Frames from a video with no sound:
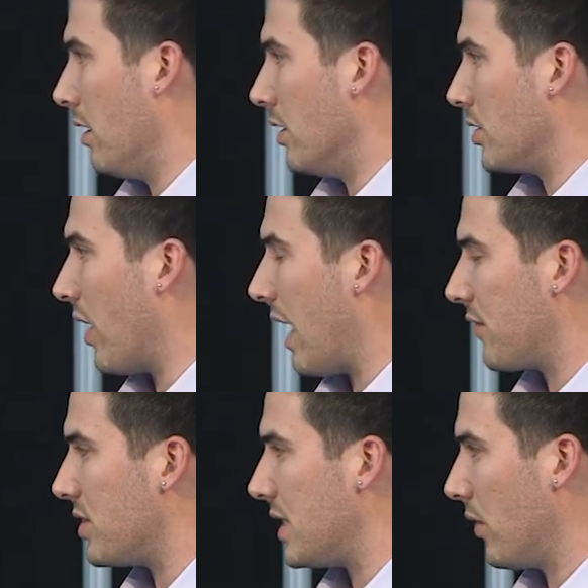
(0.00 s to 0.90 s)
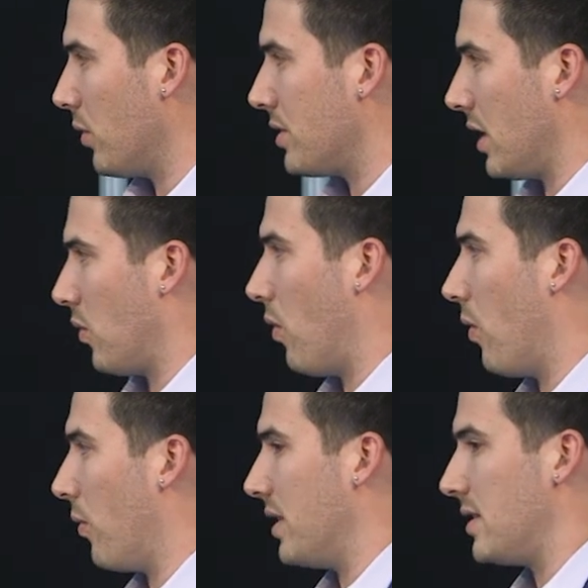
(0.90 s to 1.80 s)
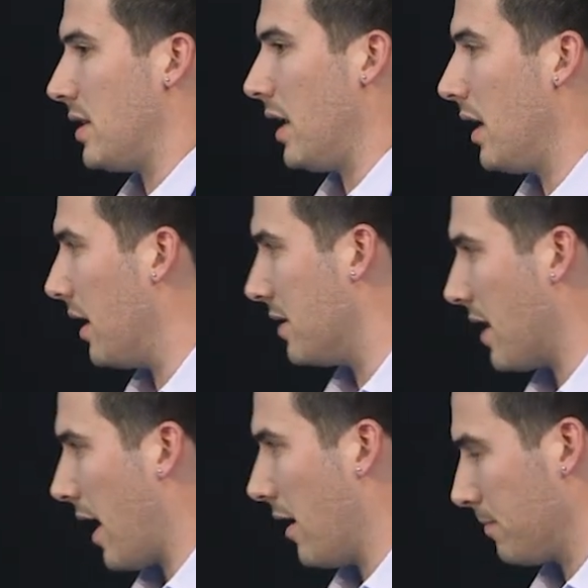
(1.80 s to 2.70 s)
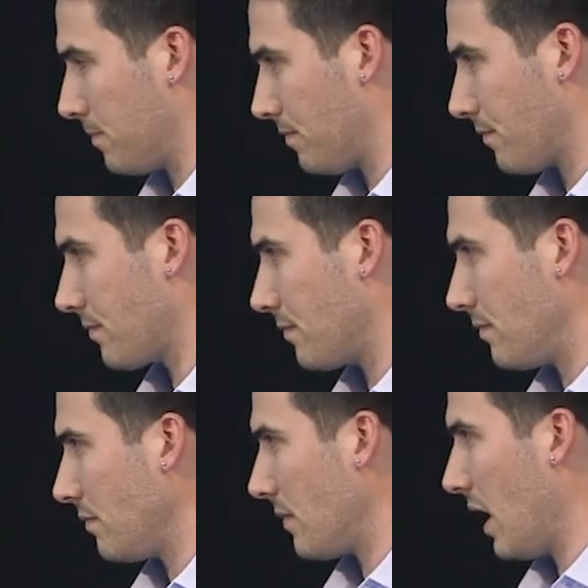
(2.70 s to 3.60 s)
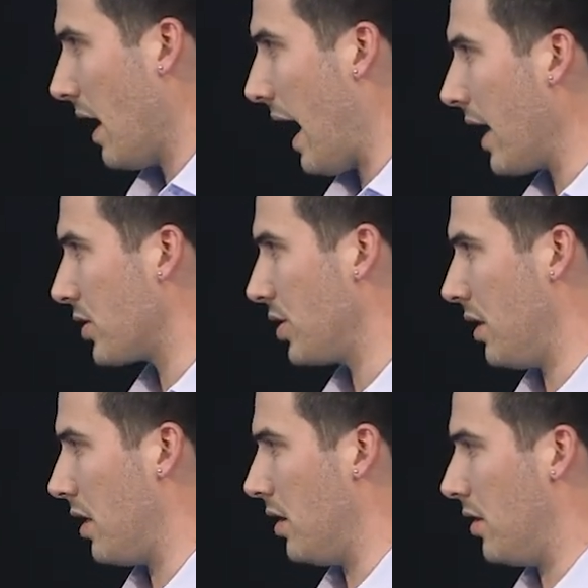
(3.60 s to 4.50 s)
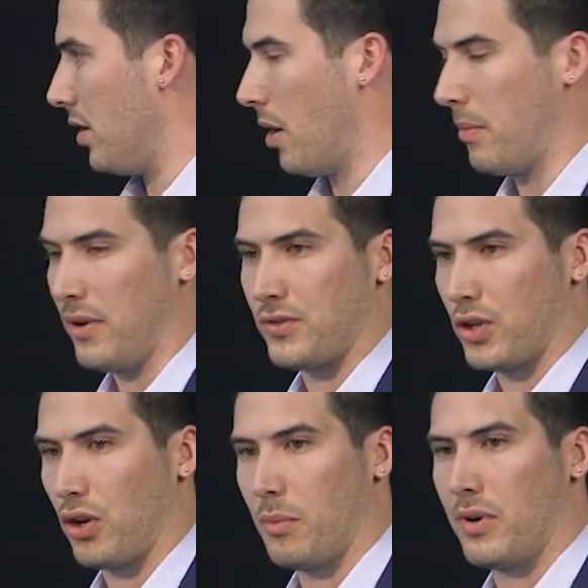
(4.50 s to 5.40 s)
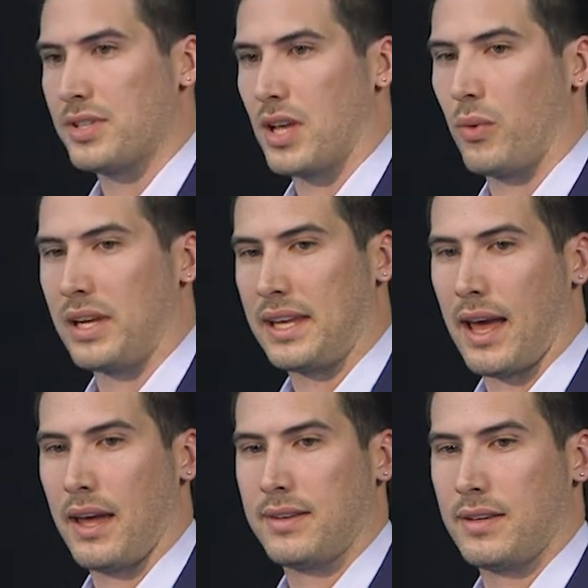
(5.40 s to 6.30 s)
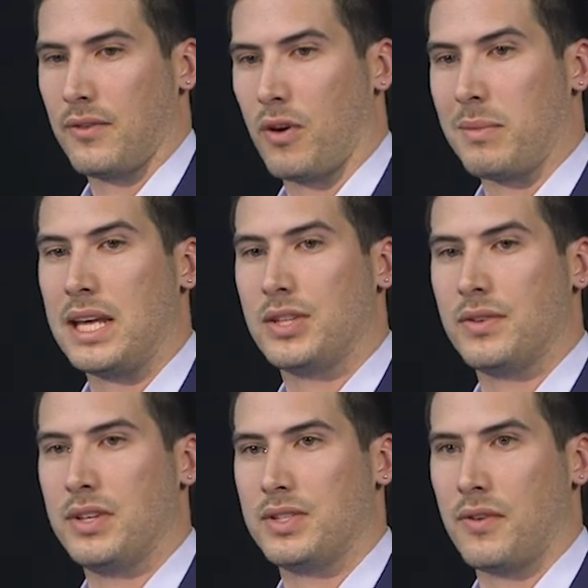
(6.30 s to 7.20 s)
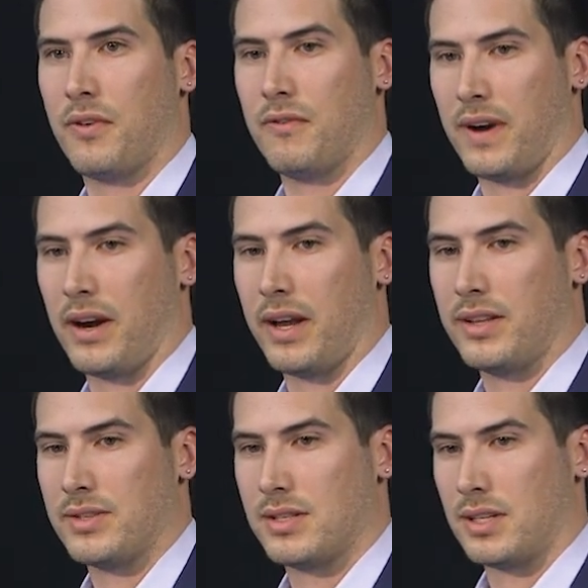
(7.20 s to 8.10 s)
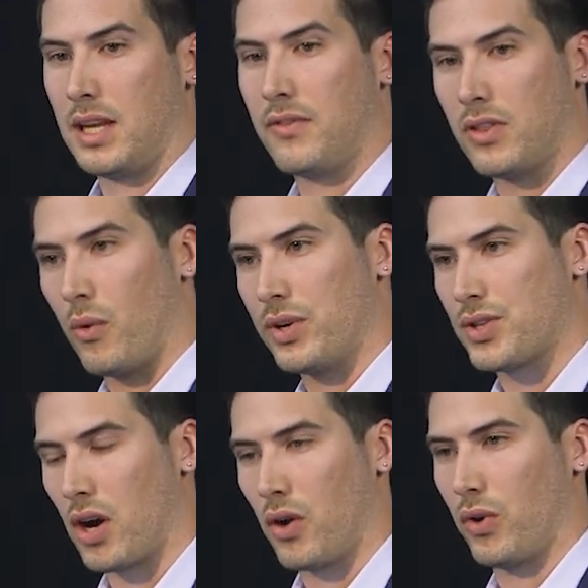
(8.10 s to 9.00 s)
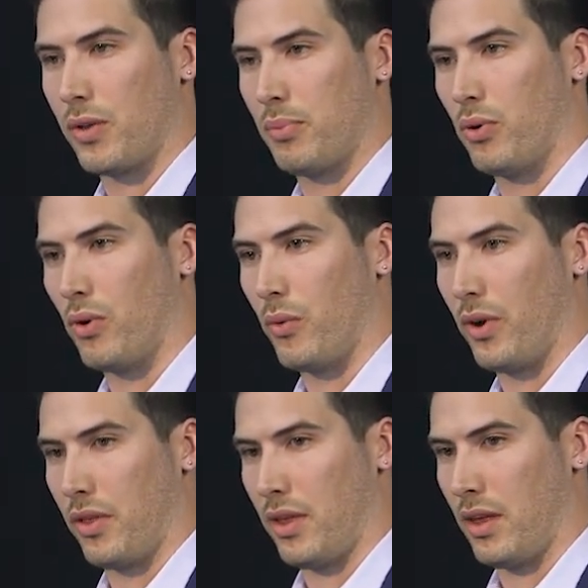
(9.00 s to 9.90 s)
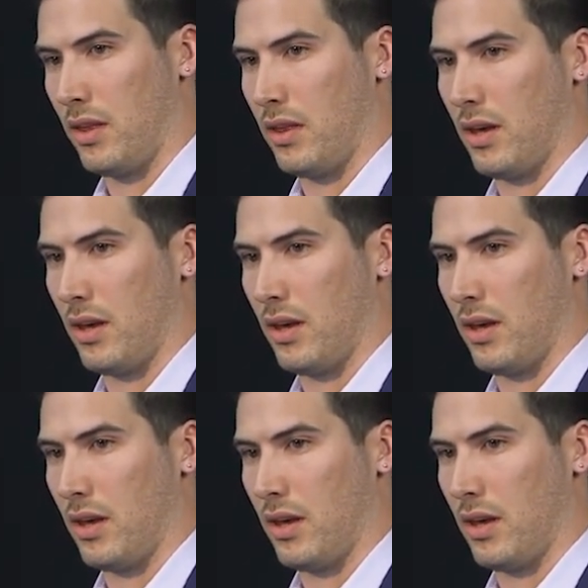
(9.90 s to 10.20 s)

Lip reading: So after sequencing, what we see is that actually the number of tumors that we get from each of these different variants, even though we started with a pool where the